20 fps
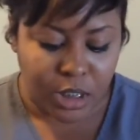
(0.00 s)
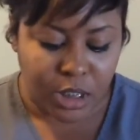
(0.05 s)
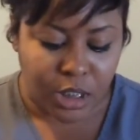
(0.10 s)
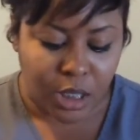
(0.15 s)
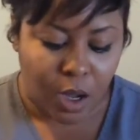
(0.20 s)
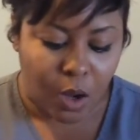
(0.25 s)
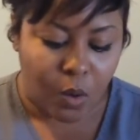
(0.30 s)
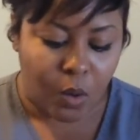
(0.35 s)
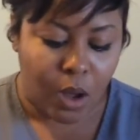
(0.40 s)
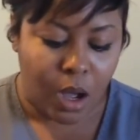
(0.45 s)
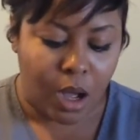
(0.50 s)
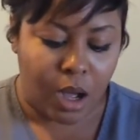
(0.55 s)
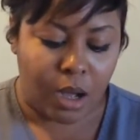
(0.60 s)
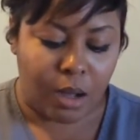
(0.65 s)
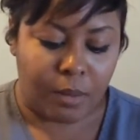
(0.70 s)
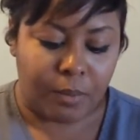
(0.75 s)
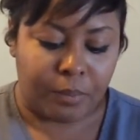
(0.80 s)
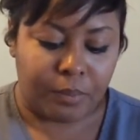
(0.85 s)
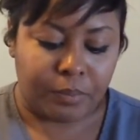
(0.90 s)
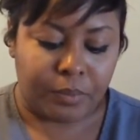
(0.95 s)

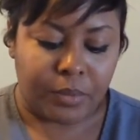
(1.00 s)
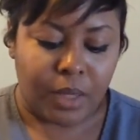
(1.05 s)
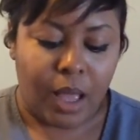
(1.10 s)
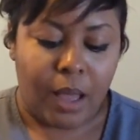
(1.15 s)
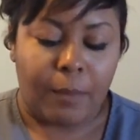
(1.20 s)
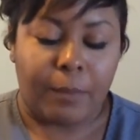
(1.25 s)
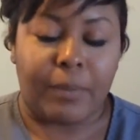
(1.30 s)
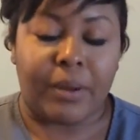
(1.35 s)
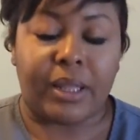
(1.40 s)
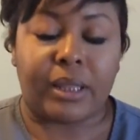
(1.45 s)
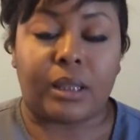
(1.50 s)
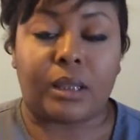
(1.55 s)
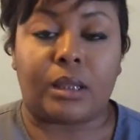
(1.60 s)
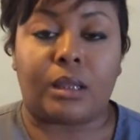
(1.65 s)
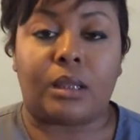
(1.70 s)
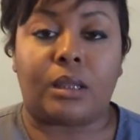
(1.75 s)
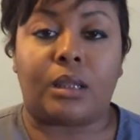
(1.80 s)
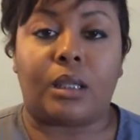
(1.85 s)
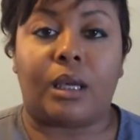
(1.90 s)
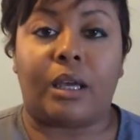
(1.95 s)
So, but
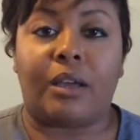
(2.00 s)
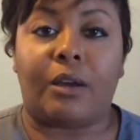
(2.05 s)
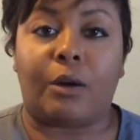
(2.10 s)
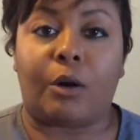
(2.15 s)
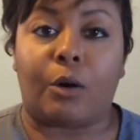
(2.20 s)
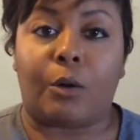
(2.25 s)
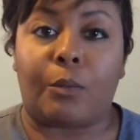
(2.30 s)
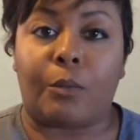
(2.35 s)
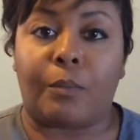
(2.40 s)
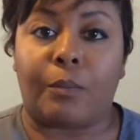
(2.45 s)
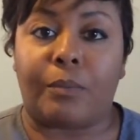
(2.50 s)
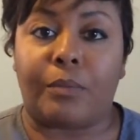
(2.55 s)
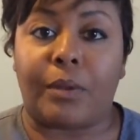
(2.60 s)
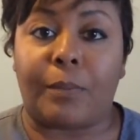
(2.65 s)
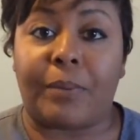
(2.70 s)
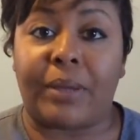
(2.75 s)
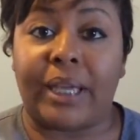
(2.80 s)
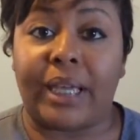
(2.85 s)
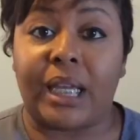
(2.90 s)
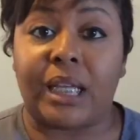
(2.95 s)
the
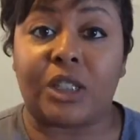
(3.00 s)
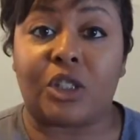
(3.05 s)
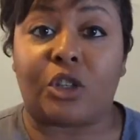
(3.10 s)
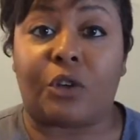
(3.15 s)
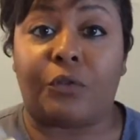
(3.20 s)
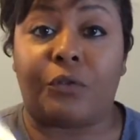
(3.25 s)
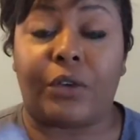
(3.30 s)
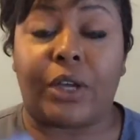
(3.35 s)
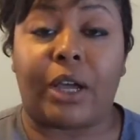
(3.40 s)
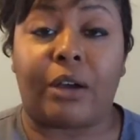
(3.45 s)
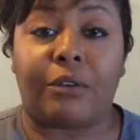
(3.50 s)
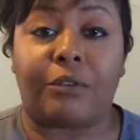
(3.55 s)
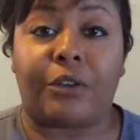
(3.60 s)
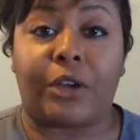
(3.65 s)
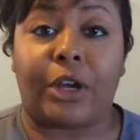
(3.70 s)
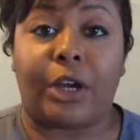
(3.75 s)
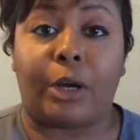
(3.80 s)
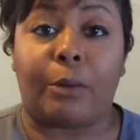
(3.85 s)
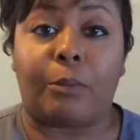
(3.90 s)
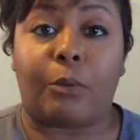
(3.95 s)
pins are very,
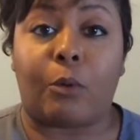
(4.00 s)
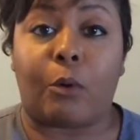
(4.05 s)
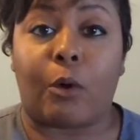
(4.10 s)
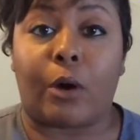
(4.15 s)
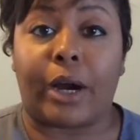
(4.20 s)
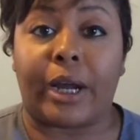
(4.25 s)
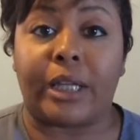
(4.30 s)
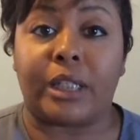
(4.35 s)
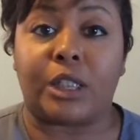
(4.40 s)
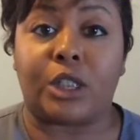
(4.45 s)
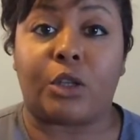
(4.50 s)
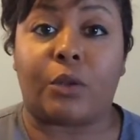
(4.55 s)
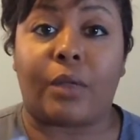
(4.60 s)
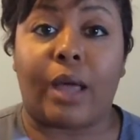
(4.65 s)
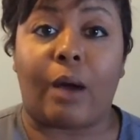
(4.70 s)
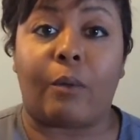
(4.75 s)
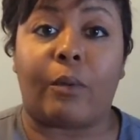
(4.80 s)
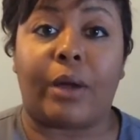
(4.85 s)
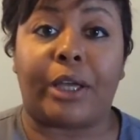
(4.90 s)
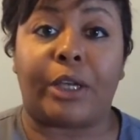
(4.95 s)
very important. So
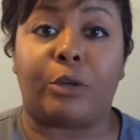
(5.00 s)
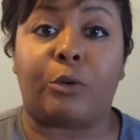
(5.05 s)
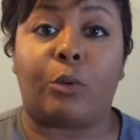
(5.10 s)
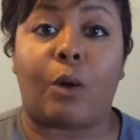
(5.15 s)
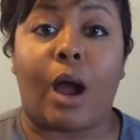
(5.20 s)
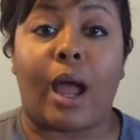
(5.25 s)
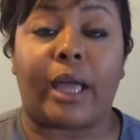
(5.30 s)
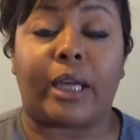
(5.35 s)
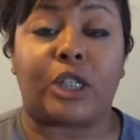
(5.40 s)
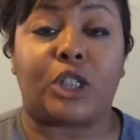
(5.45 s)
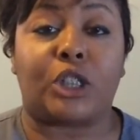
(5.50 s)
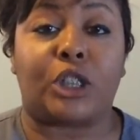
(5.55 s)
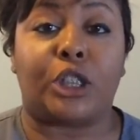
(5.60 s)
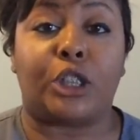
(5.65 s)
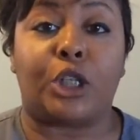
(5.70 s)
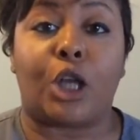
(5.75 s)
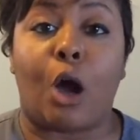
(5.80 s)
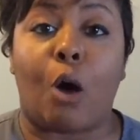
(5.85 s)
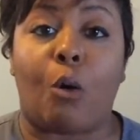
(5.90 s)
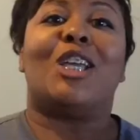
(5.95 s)
that way you actually
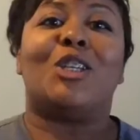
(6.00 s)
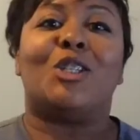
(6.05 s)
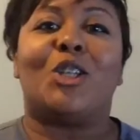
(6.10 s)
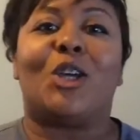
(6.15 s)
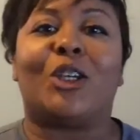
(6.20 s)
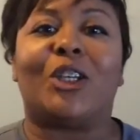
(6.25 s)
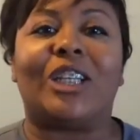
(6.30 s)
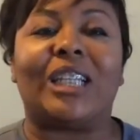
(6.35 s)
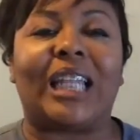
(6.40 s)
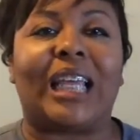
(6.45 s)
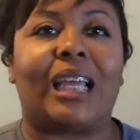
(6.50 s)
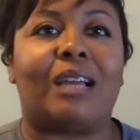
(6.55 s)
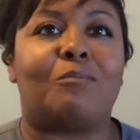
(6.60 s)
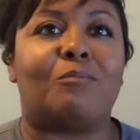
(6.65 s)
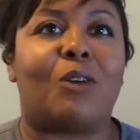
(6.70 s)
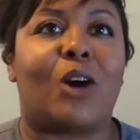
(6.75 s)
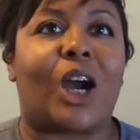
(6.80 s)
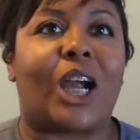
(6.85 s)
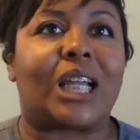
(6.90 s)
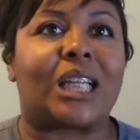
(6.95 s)
know, your
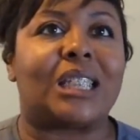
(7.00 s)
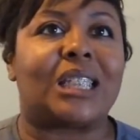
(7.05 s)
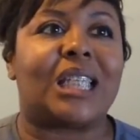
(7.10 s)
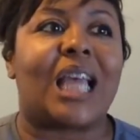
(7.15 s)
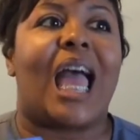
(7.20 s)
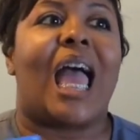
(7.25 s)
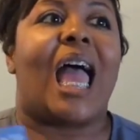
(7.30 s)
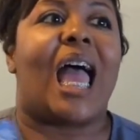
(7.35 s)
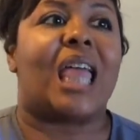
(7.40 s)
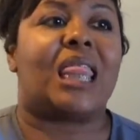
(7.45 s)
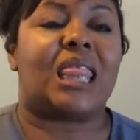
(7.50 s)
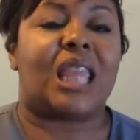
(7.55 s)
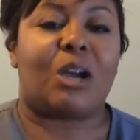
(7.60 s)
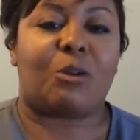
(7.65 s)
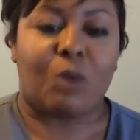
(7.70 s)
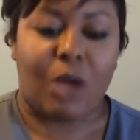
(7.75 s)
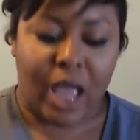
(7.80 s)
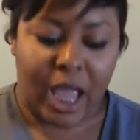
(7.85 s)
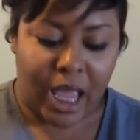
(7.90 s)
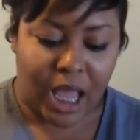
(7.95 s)
landmarks, and
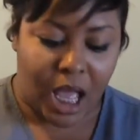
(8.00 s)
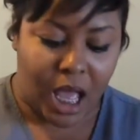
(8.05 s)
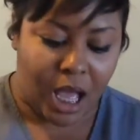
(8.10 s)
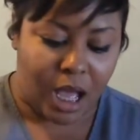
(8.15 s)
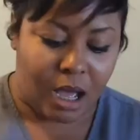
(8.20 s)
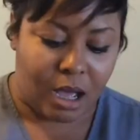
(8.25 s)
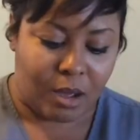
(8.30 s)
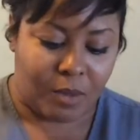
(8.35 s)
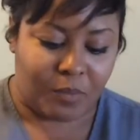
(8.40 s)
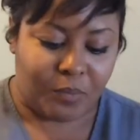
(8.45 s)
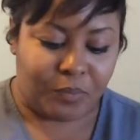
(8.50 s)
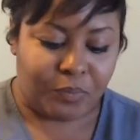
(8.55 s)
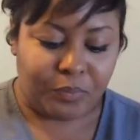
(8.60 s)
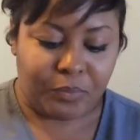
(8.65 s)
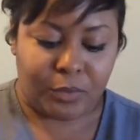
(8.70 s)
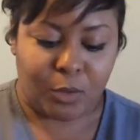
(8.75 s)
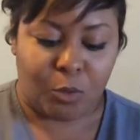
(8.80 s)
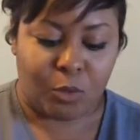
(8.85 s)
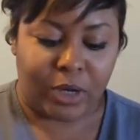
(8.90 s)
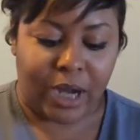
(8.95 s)
that way
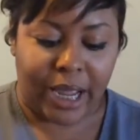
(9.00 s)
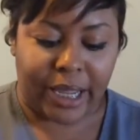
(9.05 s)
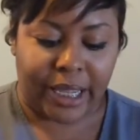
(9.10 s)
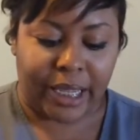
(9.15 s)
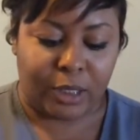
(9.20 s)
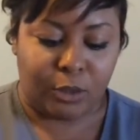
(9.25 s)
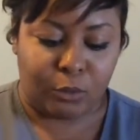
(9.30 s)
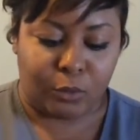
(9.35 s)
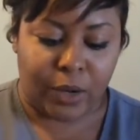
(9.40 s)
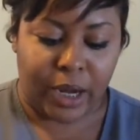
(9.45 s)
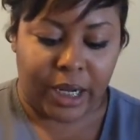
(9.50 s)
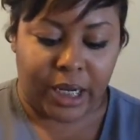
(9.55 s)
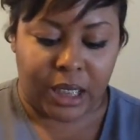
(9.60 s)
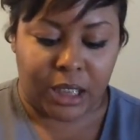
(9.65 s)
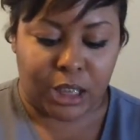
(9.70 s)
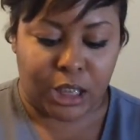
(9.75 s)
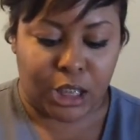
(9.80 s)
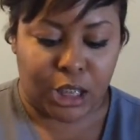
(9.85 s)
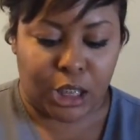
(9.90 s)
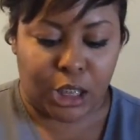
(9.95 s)
when I get
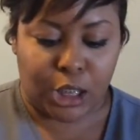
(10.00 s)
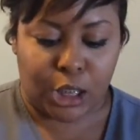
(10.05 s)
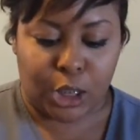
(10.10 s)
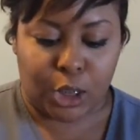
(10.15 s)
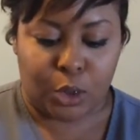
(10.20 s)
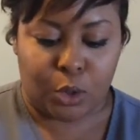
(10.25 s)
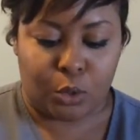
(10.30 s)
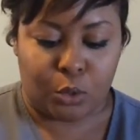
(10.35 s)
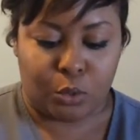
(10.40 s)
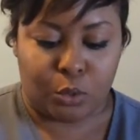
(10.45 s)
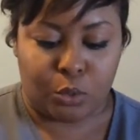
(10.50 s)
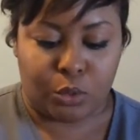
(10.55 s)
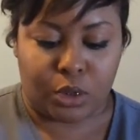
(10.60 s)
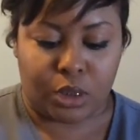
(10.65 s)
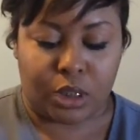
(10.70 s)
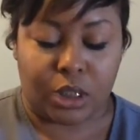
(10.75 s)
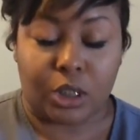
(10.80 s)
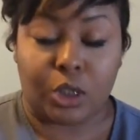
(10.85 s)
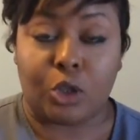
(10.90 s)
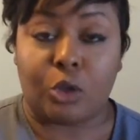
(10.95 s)
ready to use
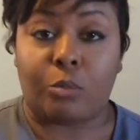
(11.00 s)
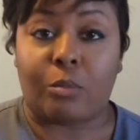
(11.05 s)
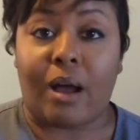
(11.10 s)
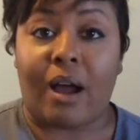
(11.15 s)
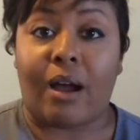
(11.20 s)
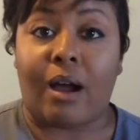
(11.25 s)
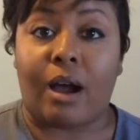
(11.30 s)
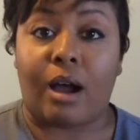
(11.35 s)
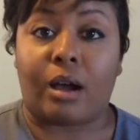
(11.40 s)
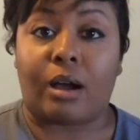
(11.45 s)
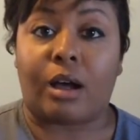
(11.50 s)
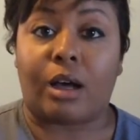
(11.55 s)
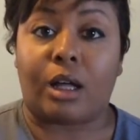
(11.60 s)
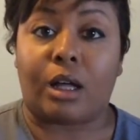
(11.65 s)
to do my